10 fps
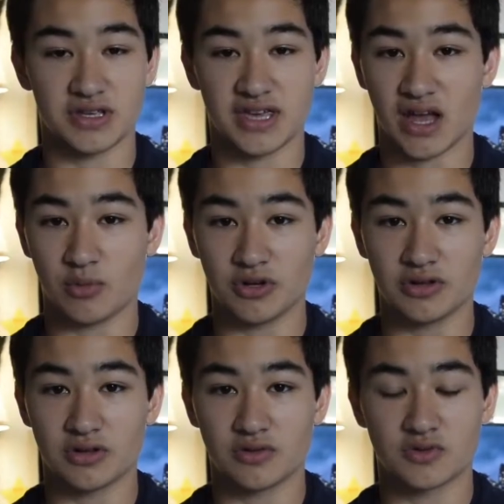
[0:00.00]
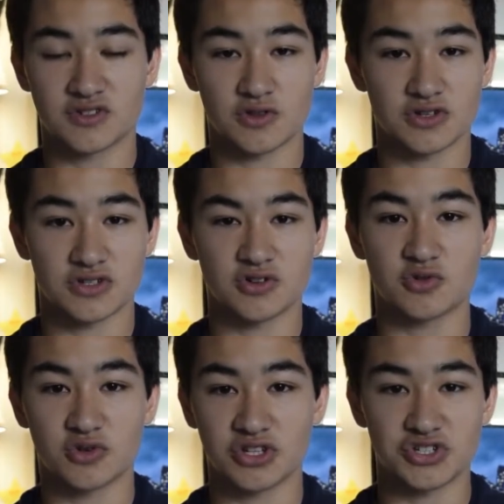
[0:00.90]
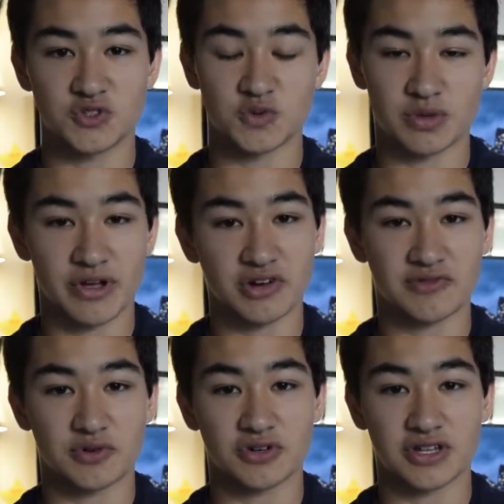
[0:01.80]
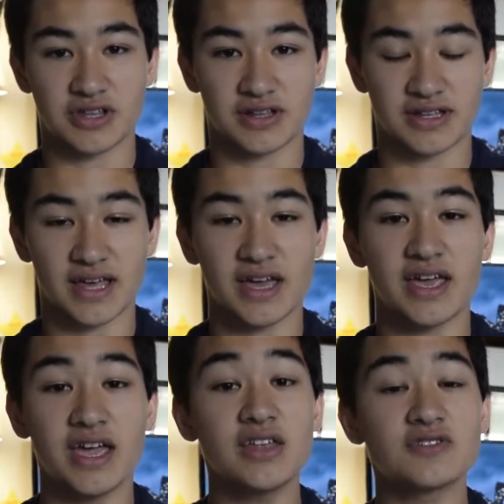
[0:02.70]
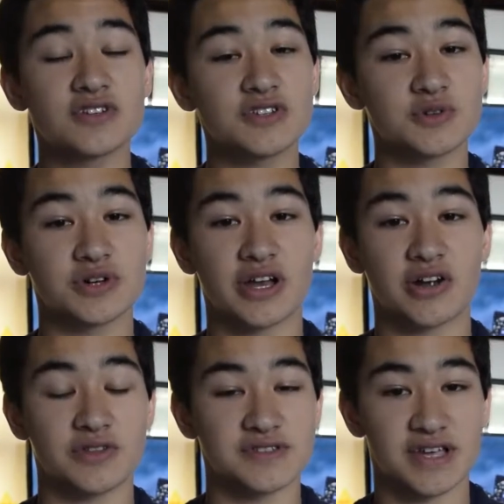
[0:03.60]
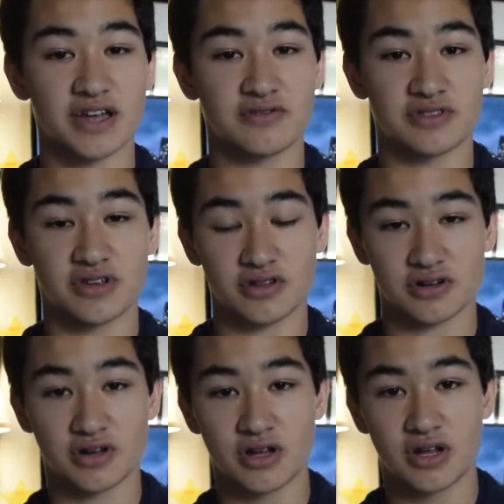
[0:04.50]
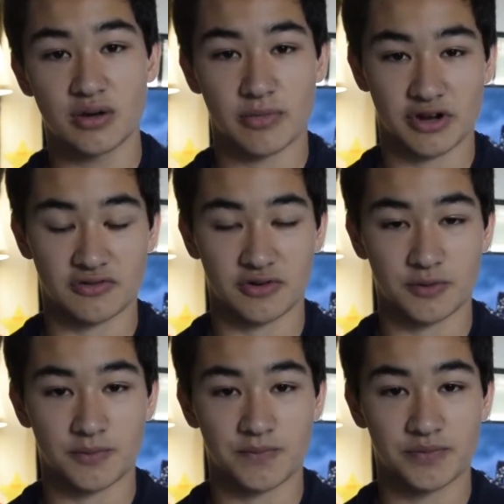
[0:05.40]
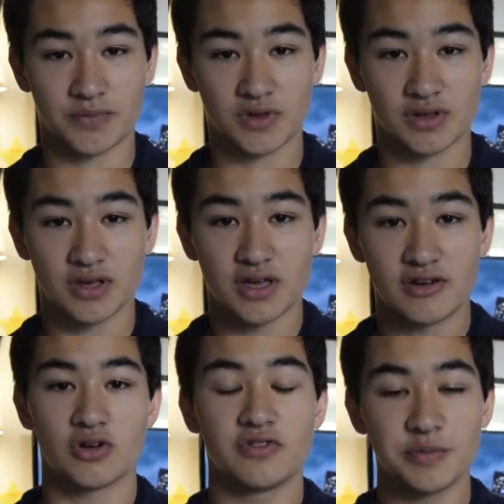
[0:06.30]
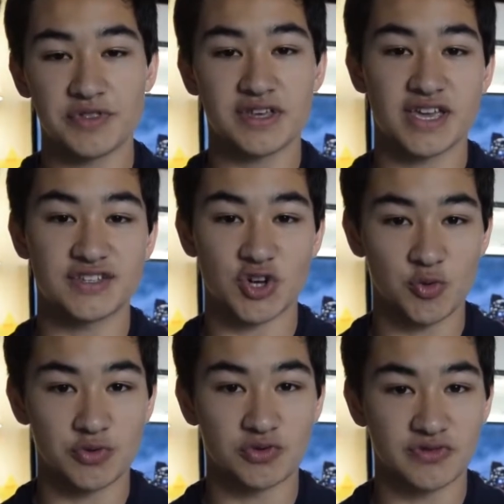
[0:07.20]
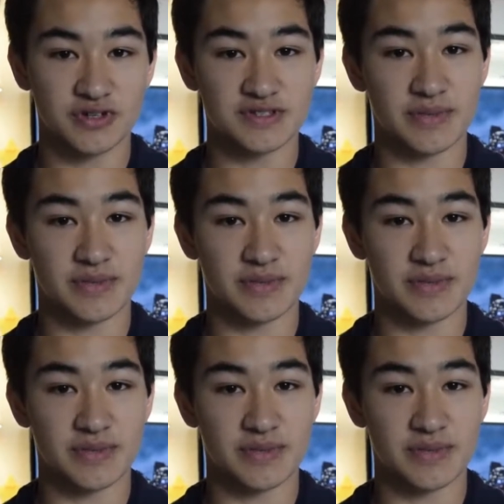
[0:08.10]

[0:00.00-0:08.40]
camera, so there's no issues with the microphone or anything like that, and there's also a cutout on the side for the other microphone. Flipping the case open reveals a